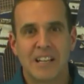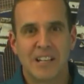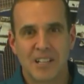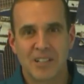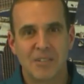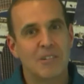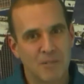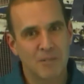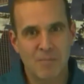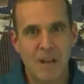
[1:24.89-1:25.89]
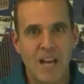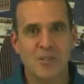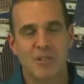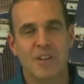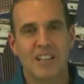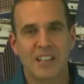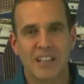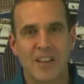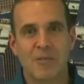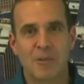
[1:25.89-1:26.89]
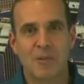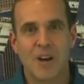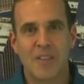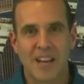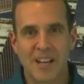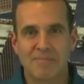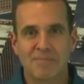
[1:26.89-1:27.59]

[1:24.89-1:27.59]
uh, to master it and got through all that.